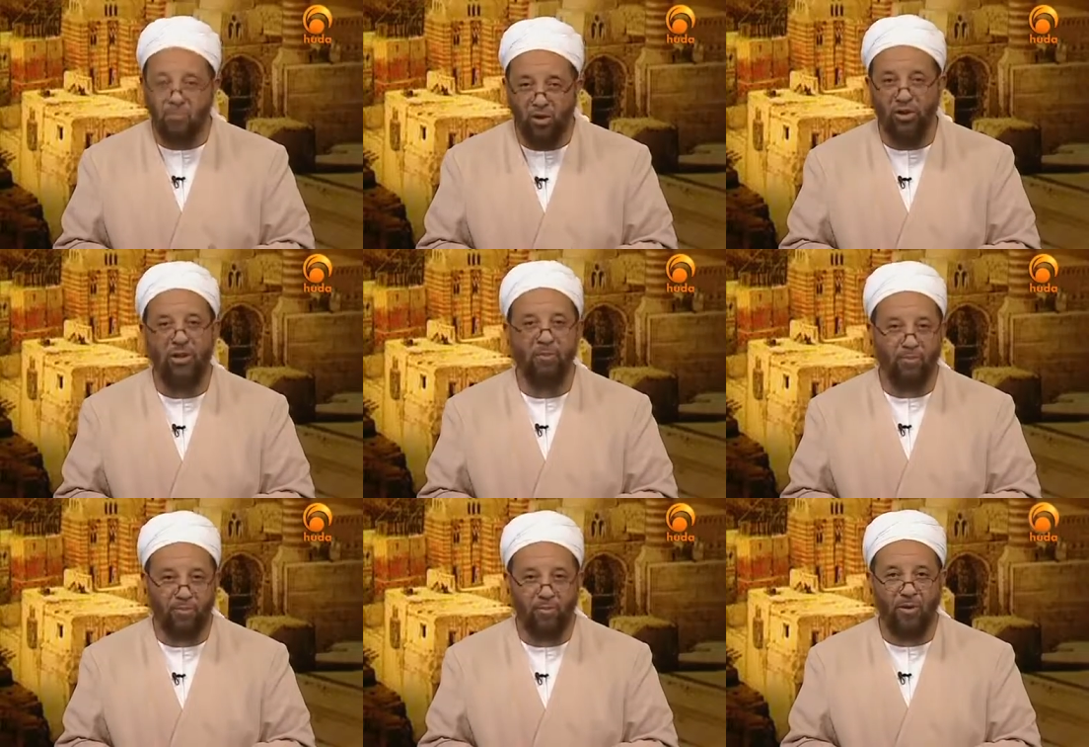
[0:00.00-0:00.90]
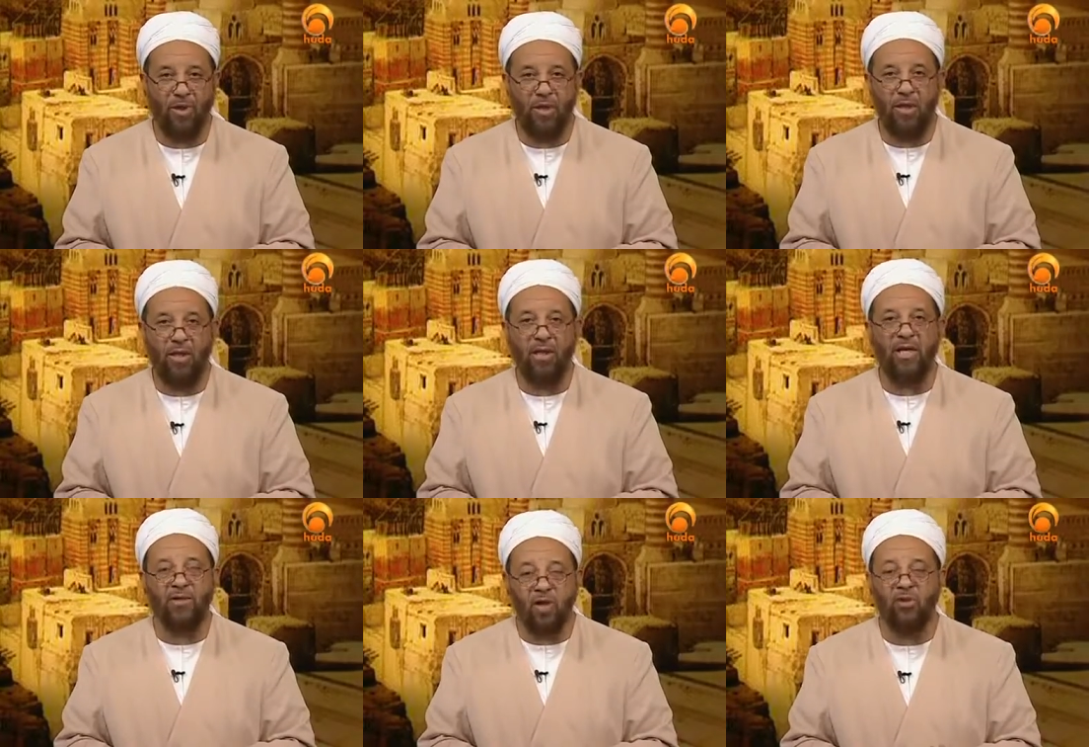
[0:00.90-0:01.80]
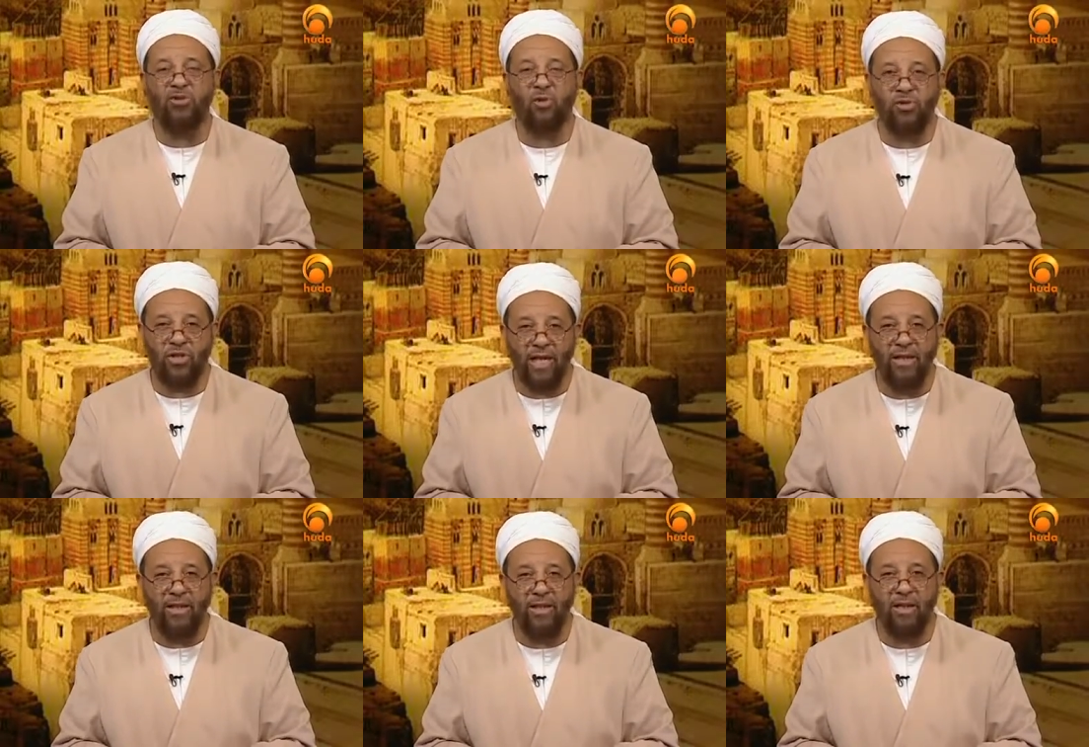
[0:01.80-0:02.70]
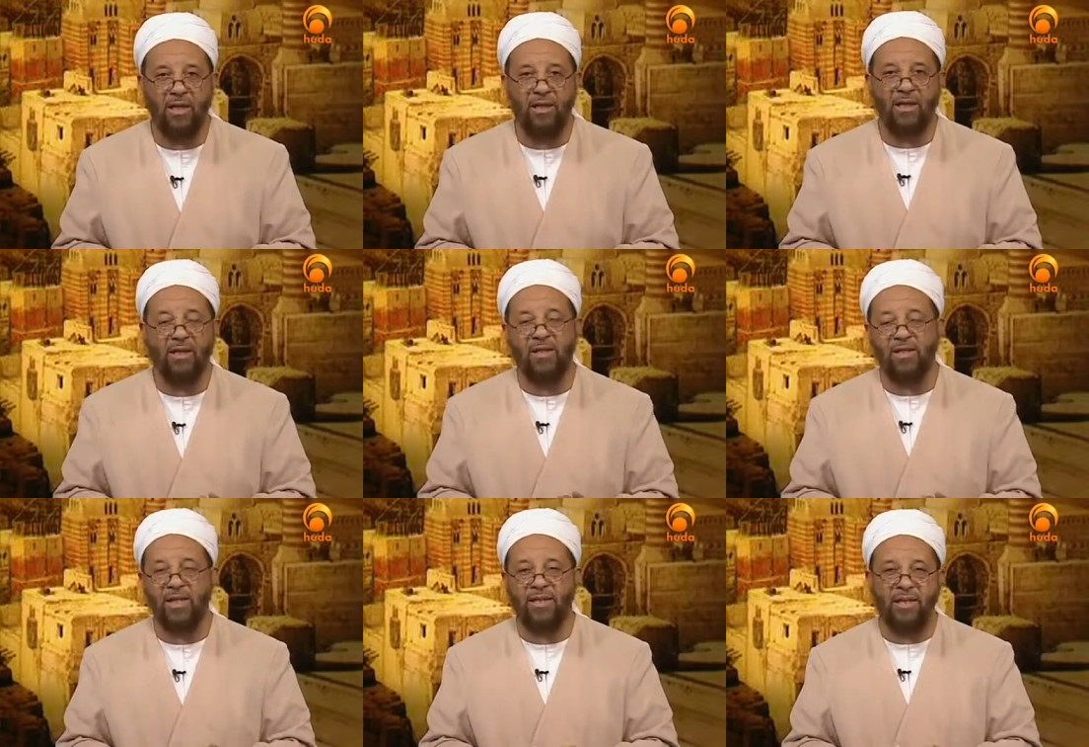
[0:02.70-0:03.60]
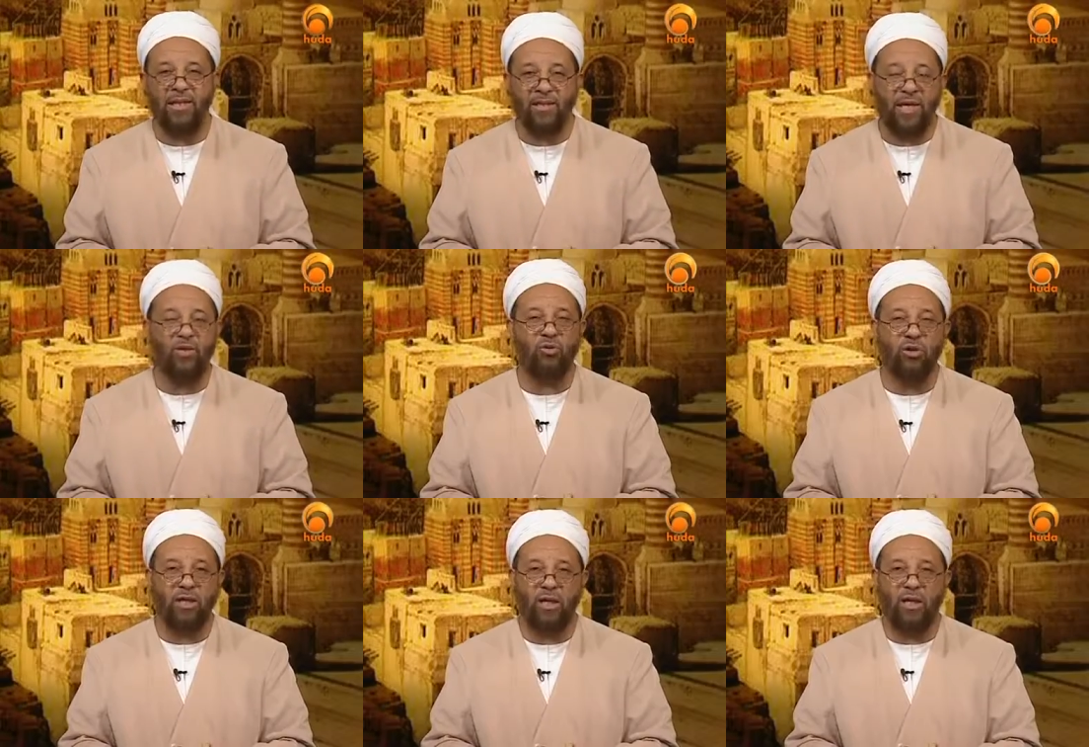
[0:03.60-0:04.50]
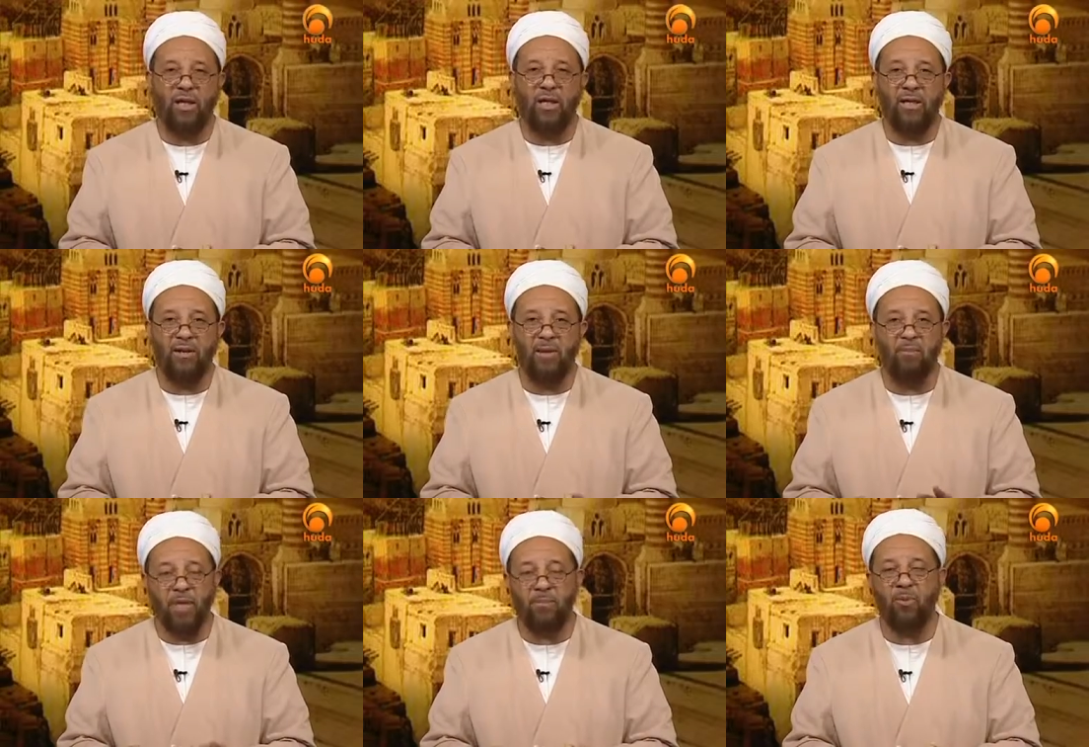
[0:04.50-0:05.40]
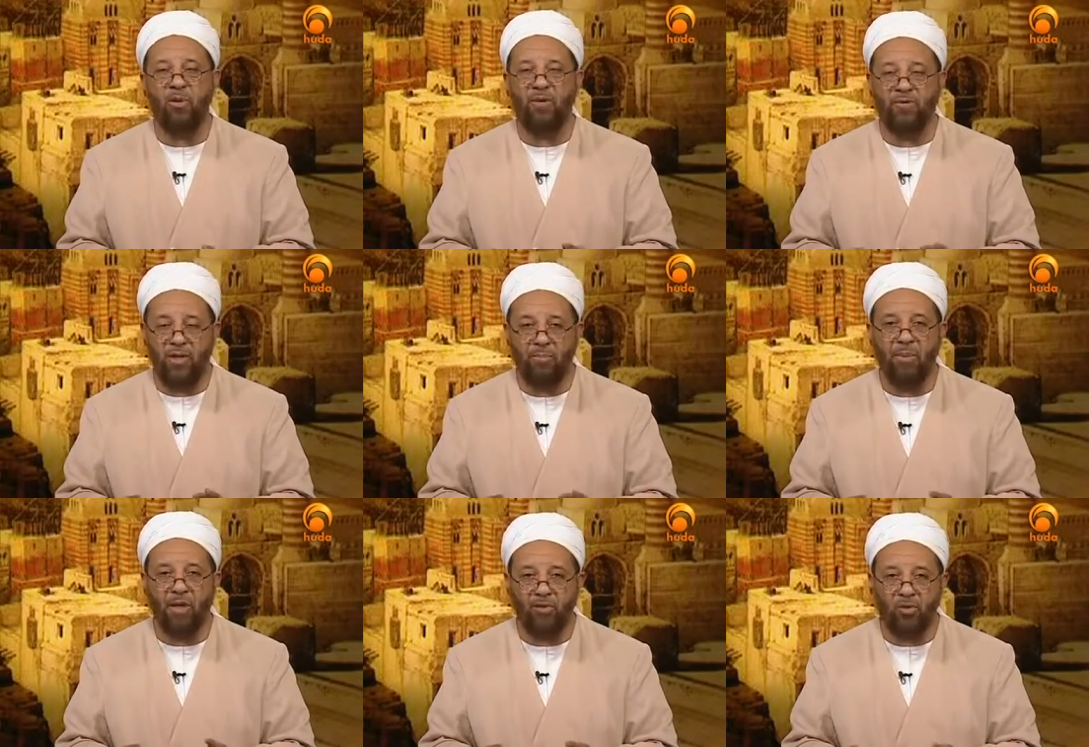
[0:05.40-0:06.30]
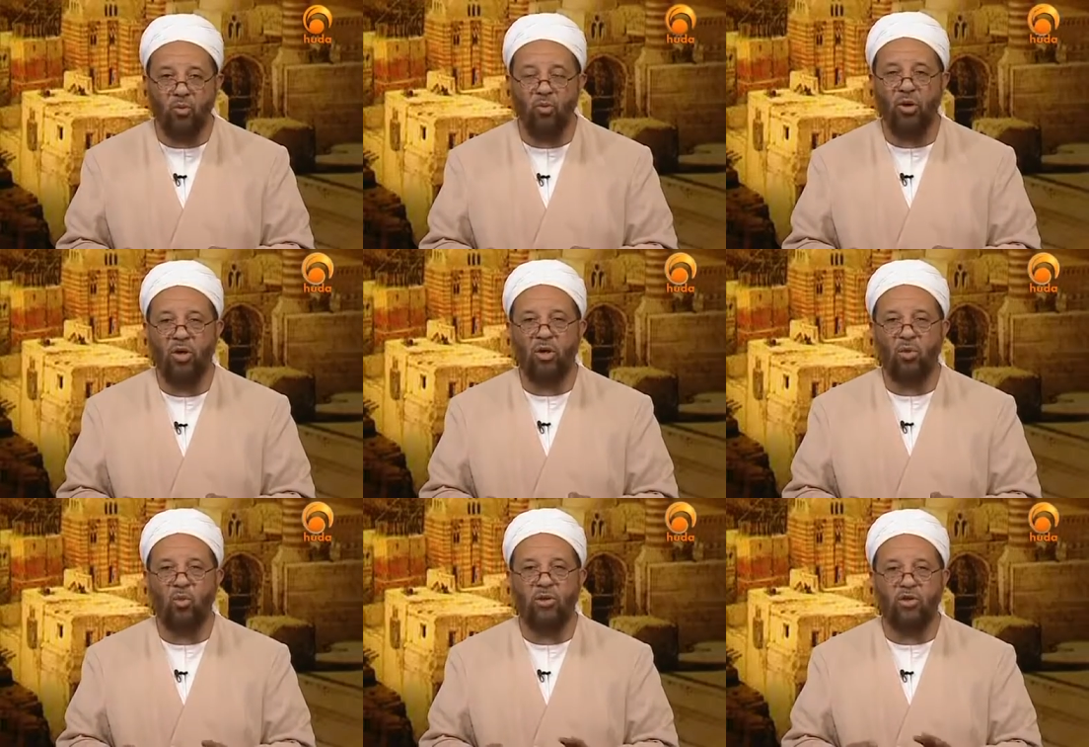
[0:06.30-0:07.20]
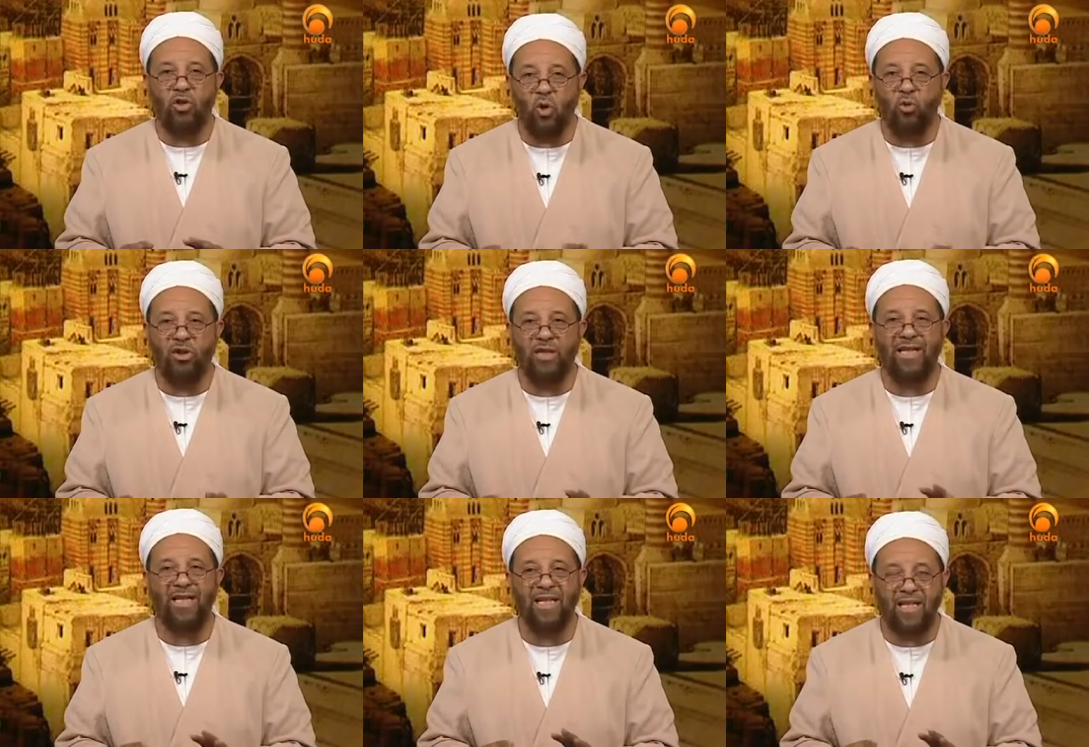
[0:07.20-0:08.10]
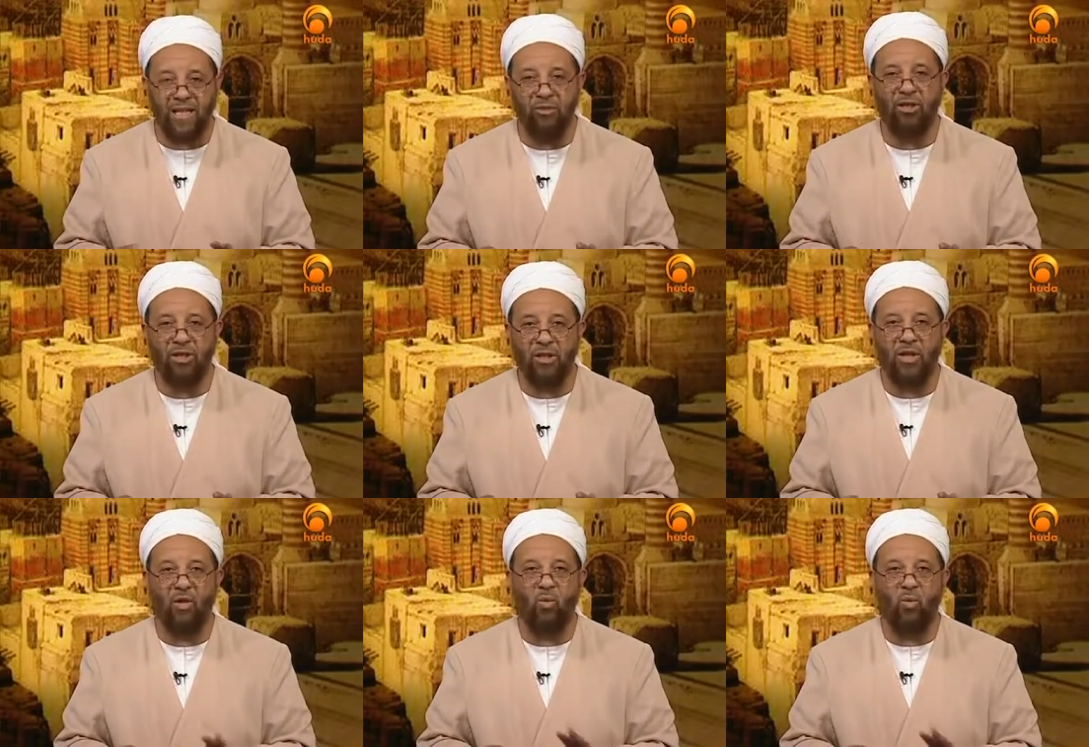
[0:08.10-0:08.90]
Muslim. It is also stated that in the 16th century, the people of Timbuktu were totally literate.